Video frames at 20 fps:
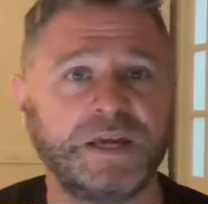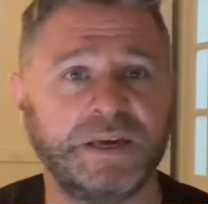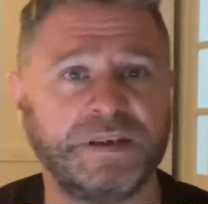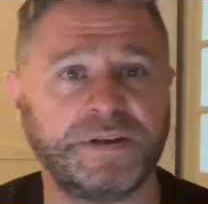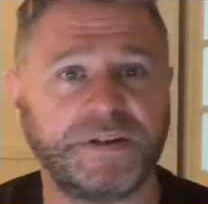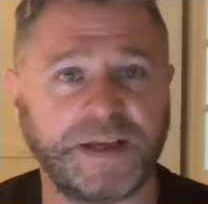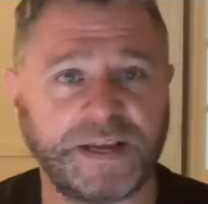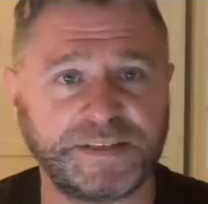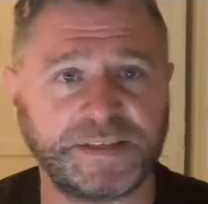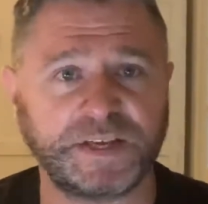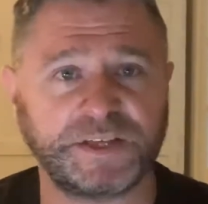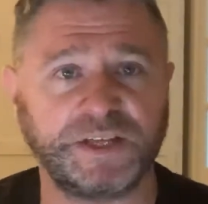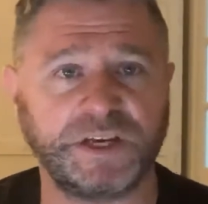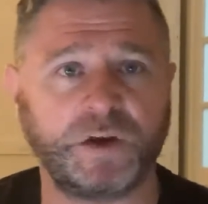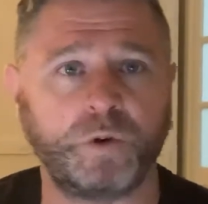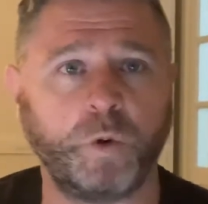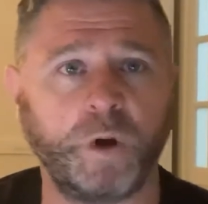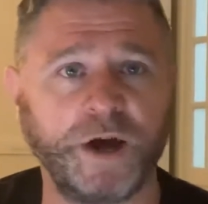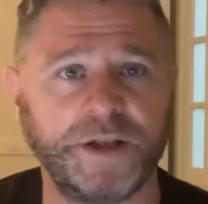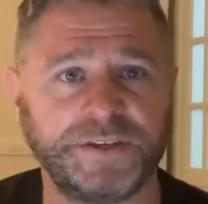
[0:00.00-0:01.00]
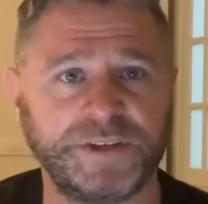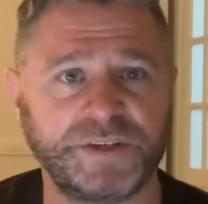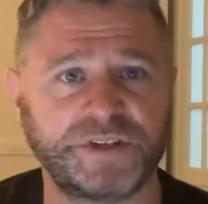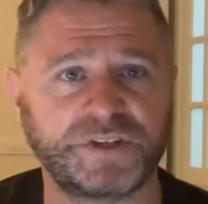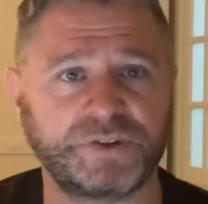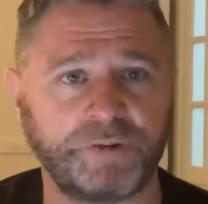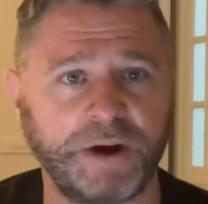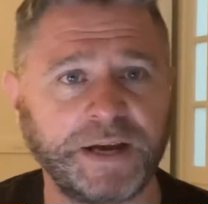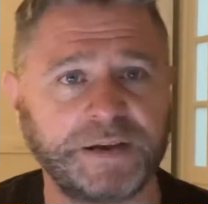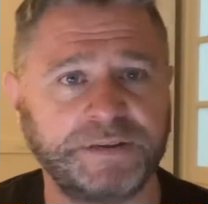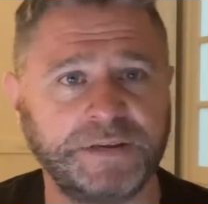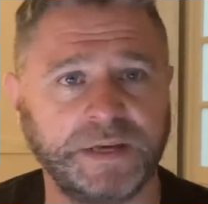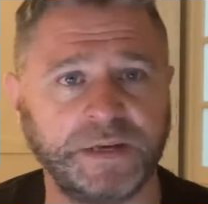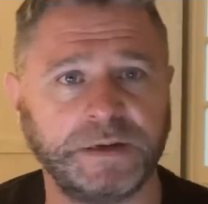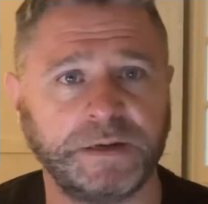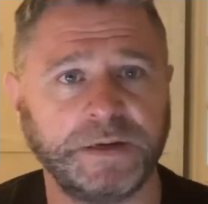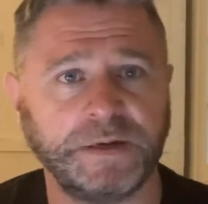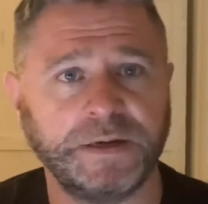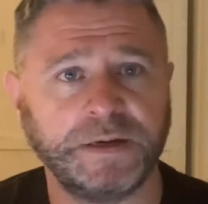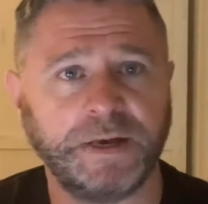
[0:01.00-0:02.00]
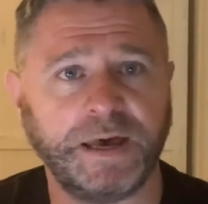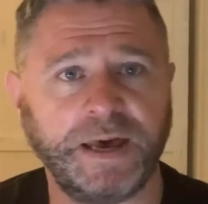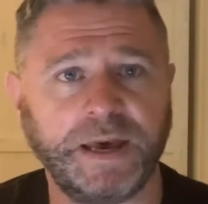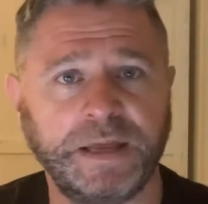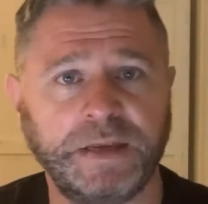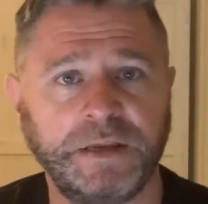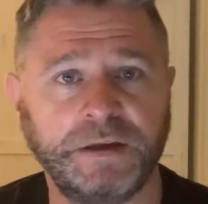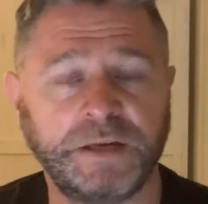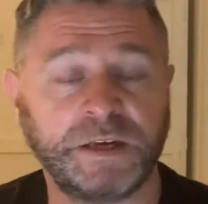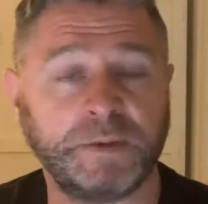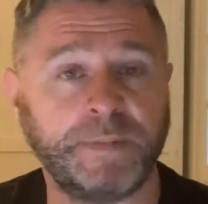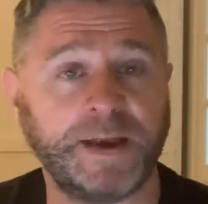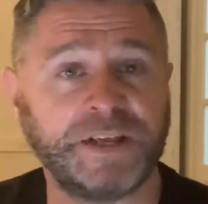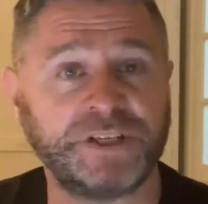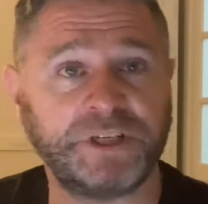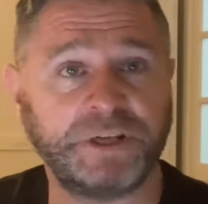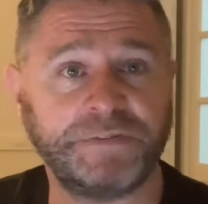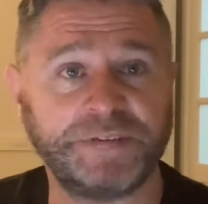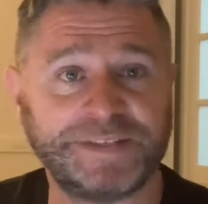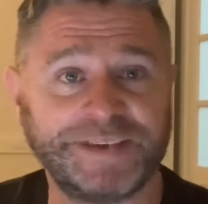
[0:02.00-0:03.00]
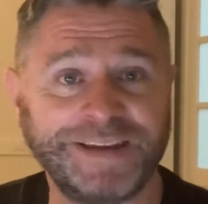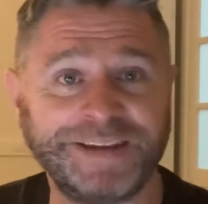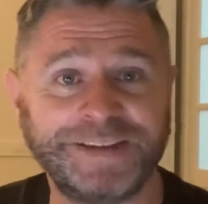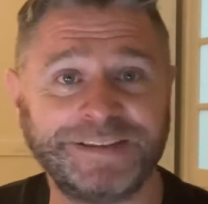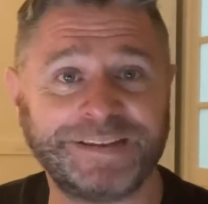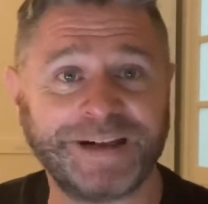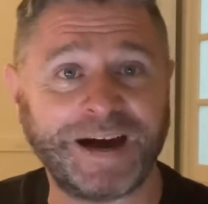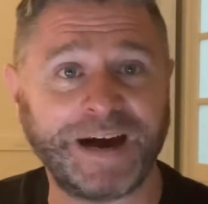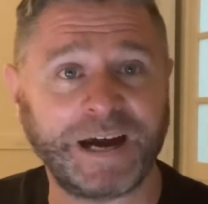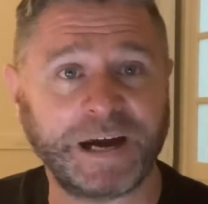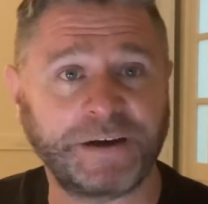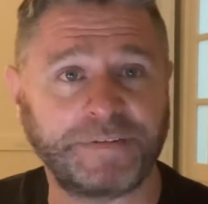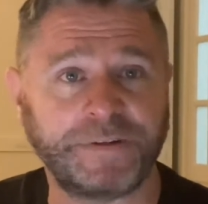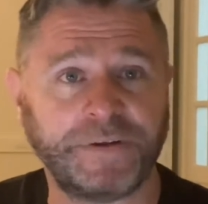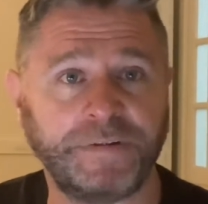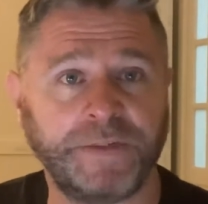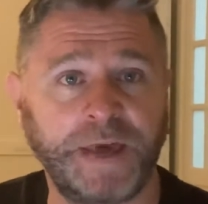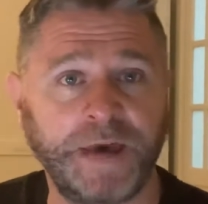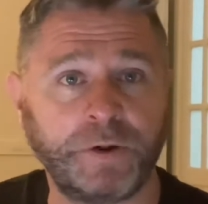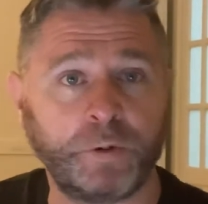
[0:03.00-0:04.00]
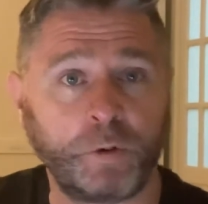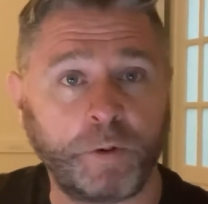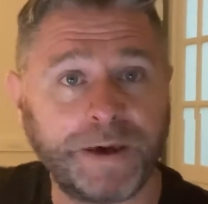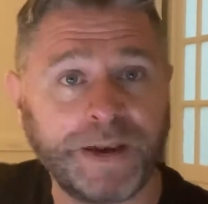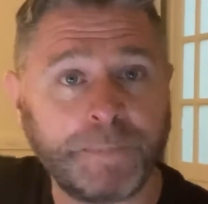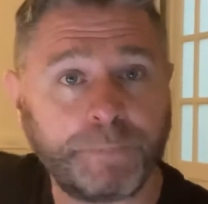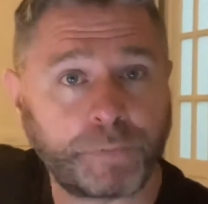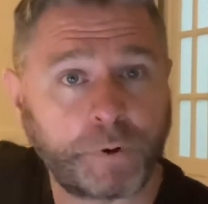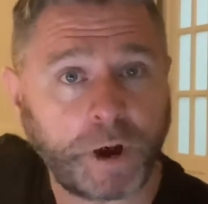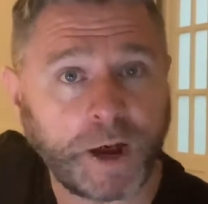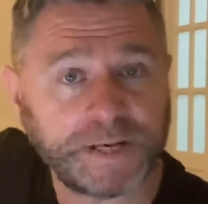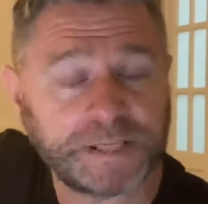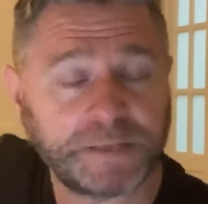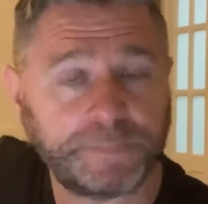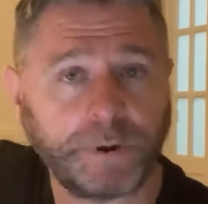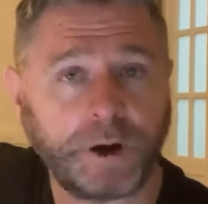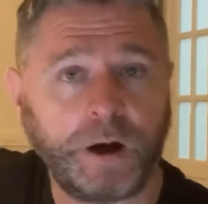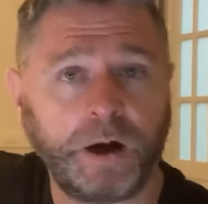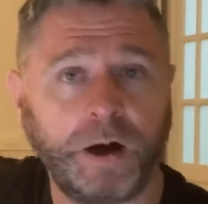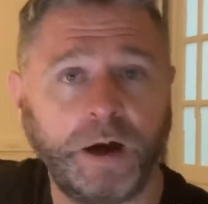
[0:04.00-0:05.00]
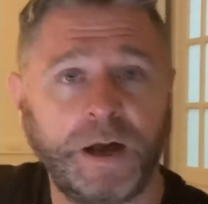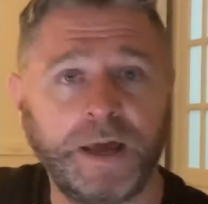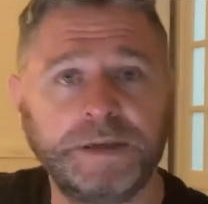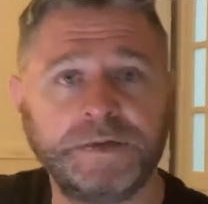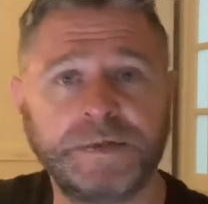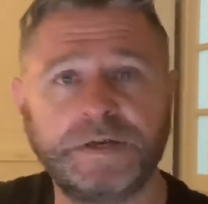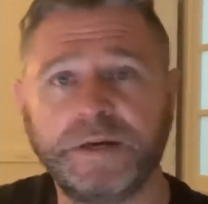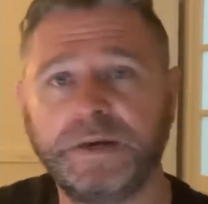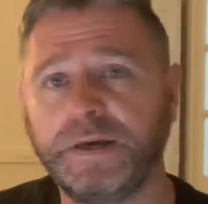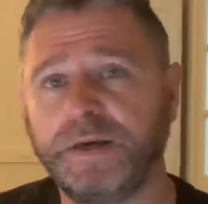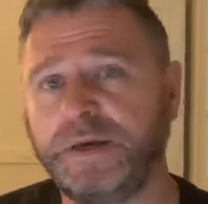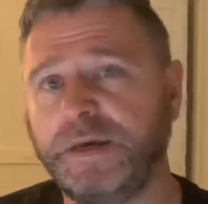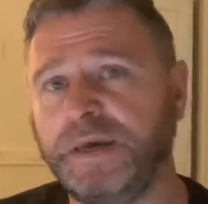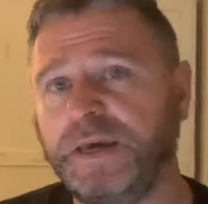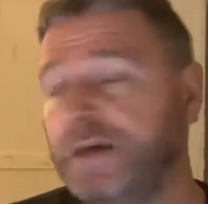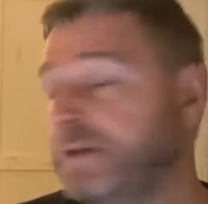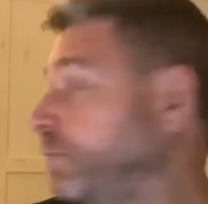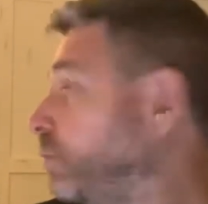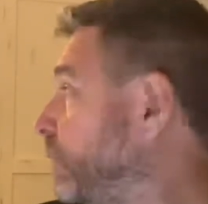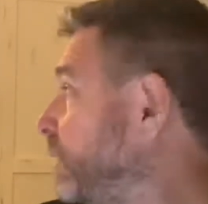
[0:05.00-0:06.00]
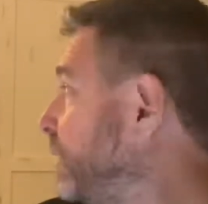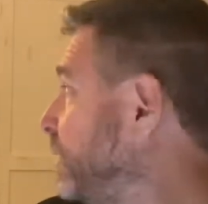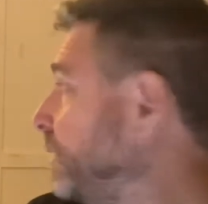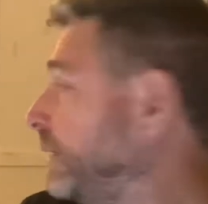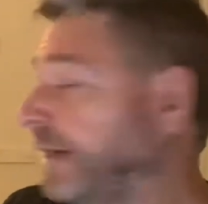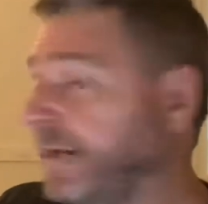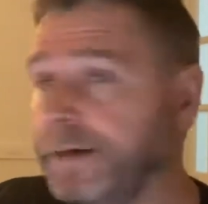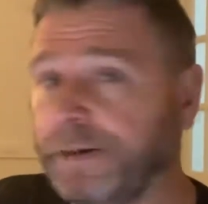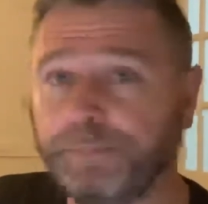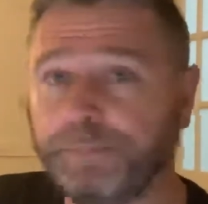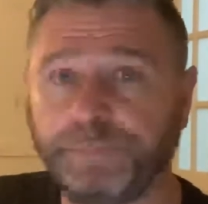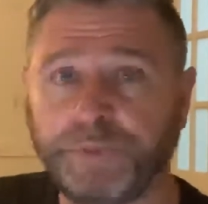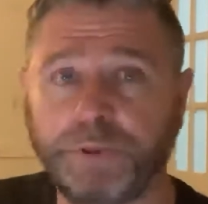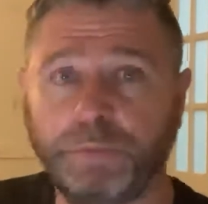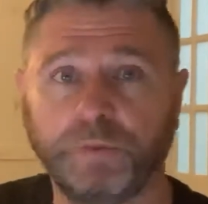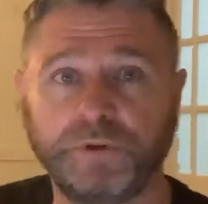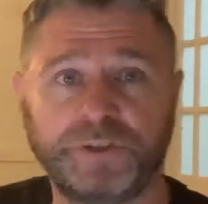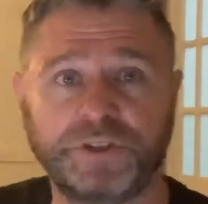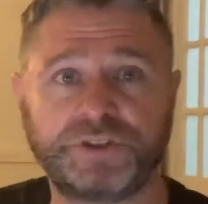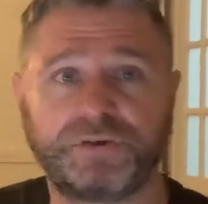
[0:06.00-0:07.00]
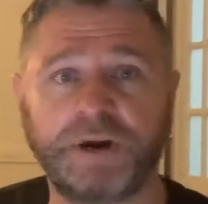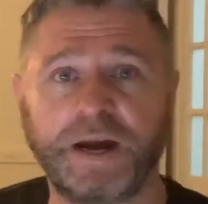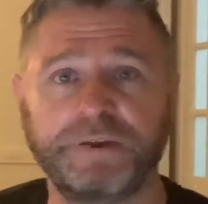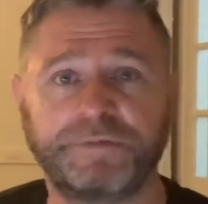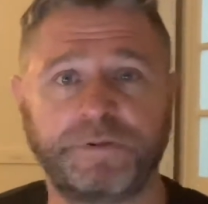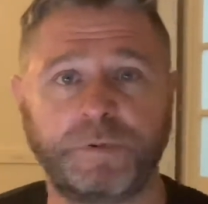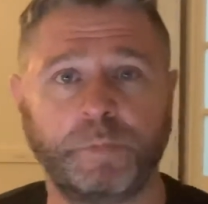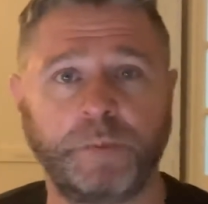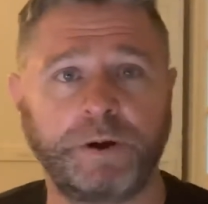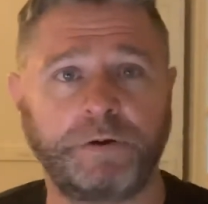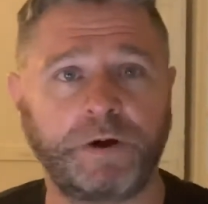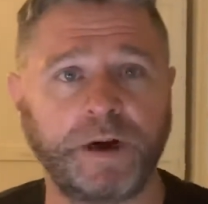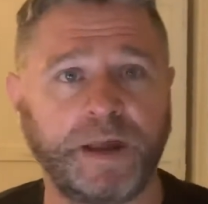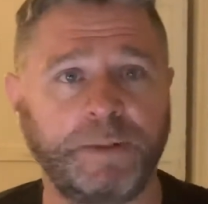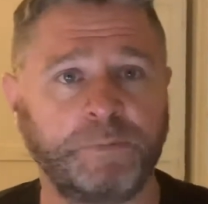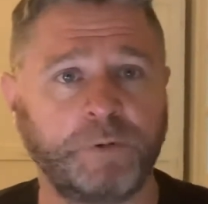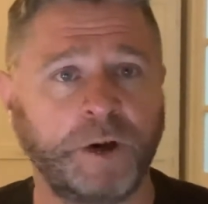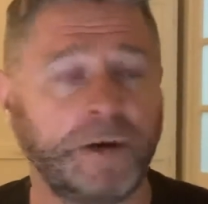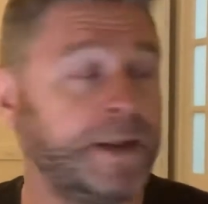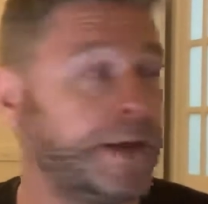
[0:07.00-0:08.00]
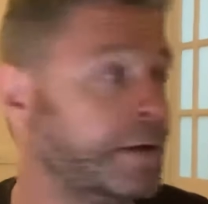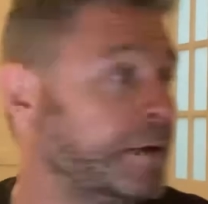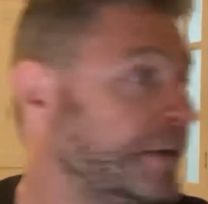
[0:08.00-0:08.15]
that that's actually quite distracting. And you can imagine if it's any darker than that or any brighter behind, it will detract from where I am right now.